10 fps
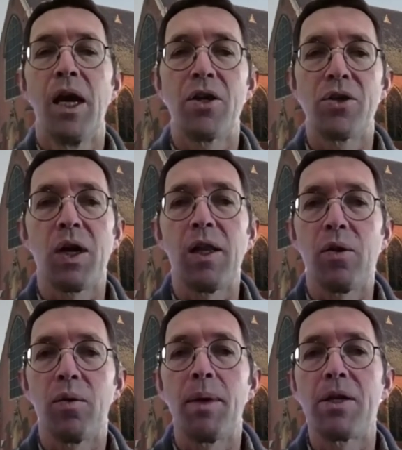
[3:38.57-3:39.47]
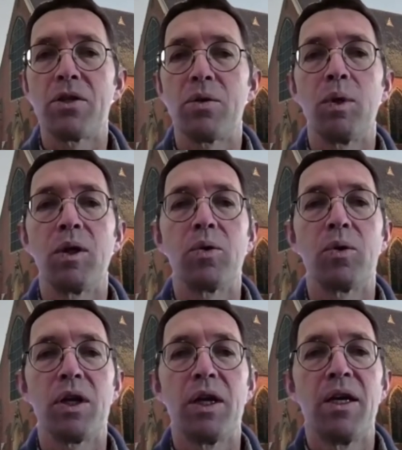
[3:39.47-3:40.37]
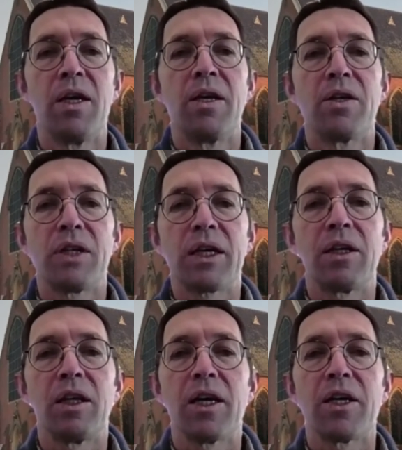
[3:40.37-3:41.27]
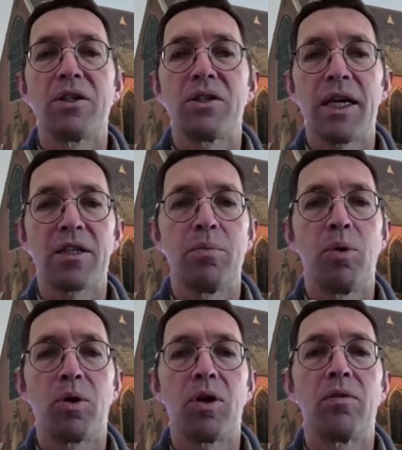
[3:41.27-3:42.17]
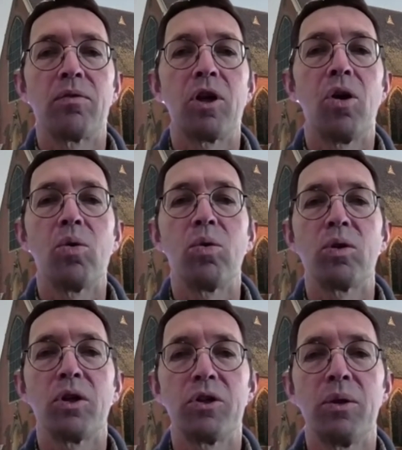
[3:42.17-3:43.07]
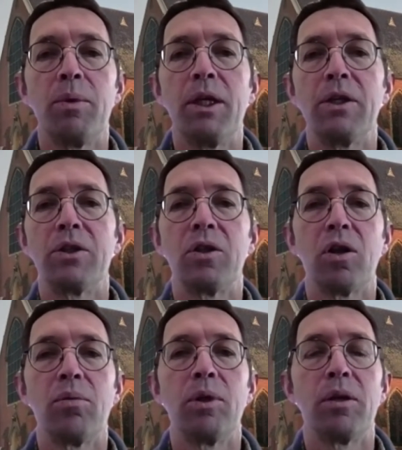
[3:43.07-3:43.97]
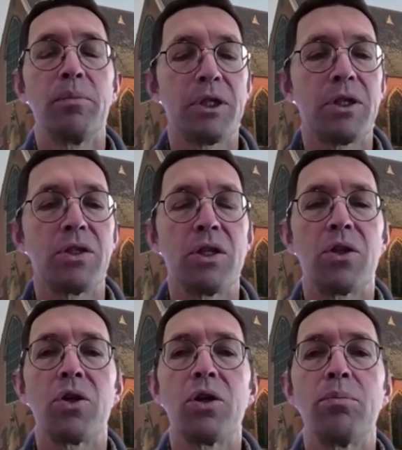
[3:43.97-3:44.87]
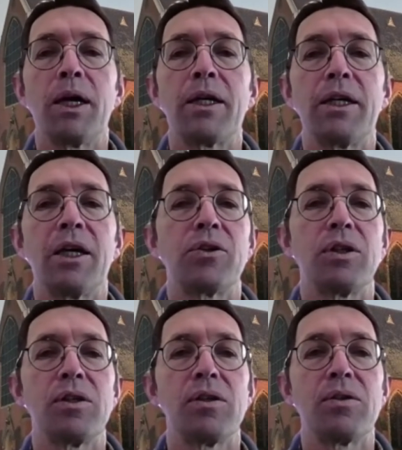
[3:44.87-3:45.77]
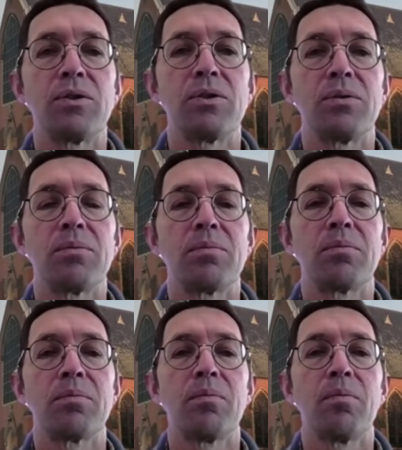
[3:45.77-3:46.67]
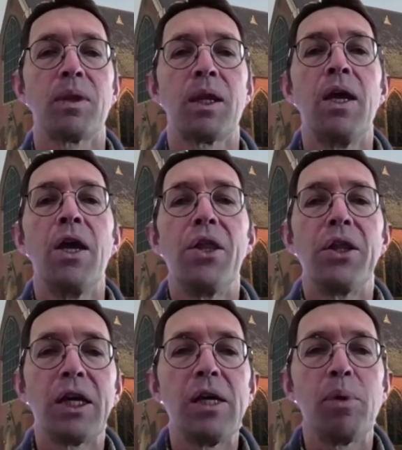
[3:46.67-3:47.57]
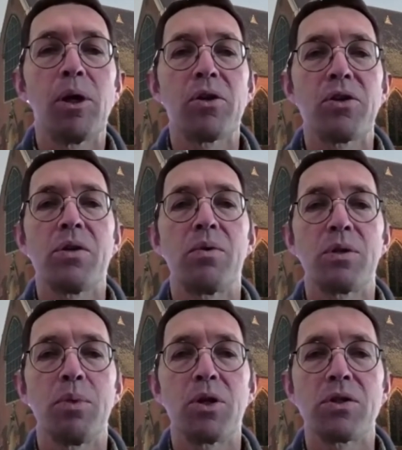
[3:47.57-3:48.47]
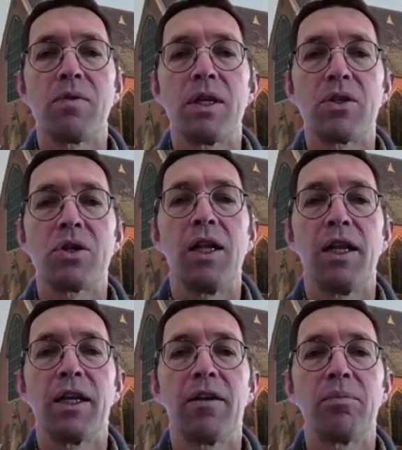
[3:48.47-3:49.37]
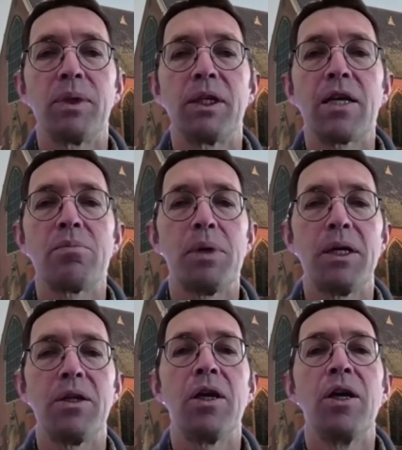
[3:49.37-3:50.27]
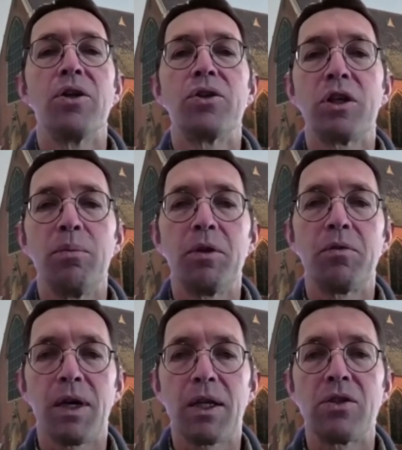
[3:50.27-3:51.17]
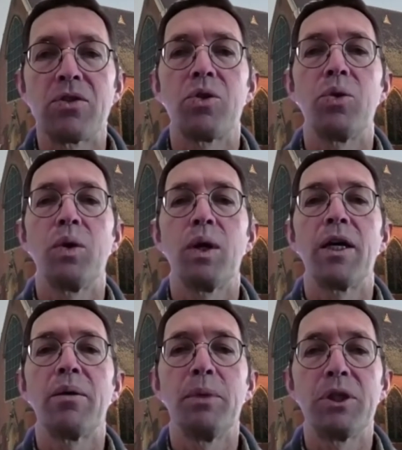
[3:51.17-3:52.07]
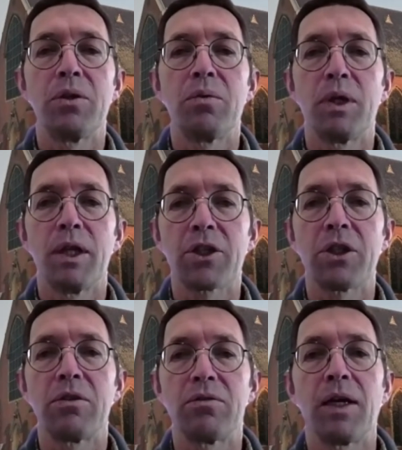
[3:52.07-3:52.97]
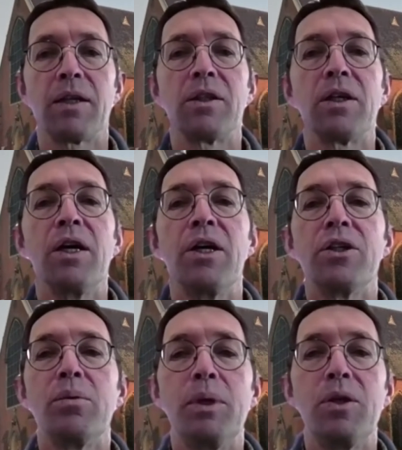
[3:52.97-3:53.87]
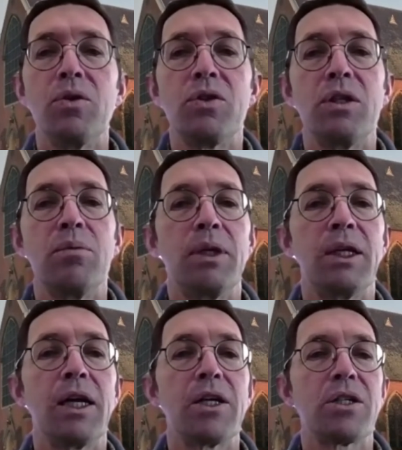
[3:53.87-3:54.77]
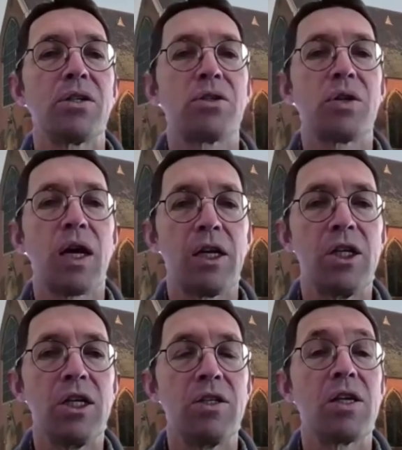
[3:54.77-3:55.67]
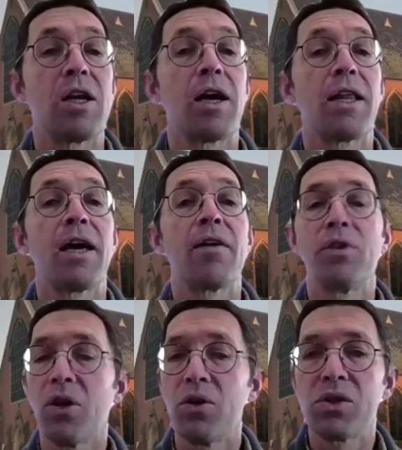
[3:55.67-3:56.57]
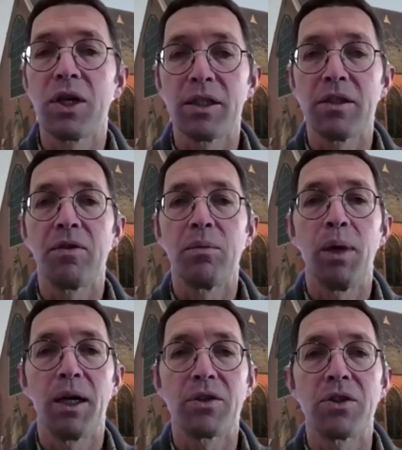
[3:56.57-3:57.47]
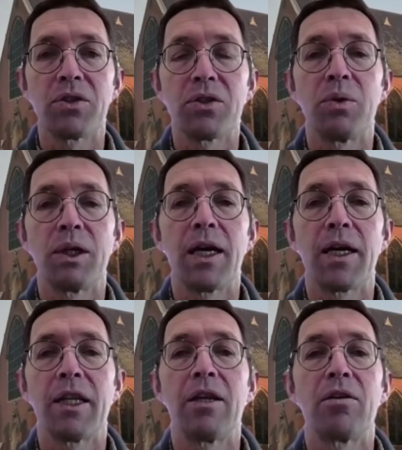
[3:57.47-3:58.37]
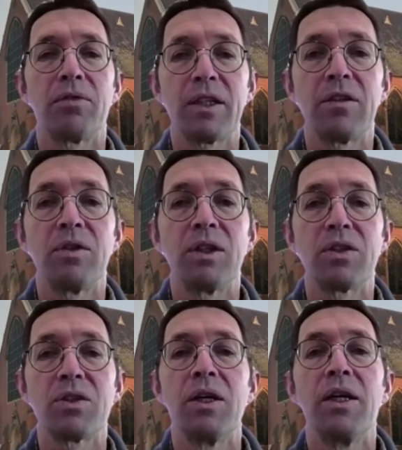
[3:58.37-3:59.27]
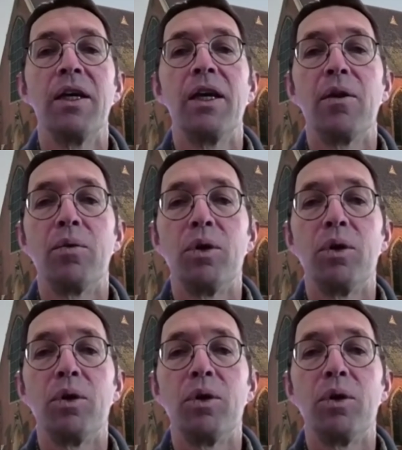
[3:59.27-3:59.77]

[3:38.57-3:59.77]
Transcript: Australia remains the world's second largest exporter of coal, contributing to global emissions in third-party countries. The key policy response of the Australian government has been to commit funds to an emission reduction fund to be used in mitigation strategies that either have no scientific basis regarding their effectiveness in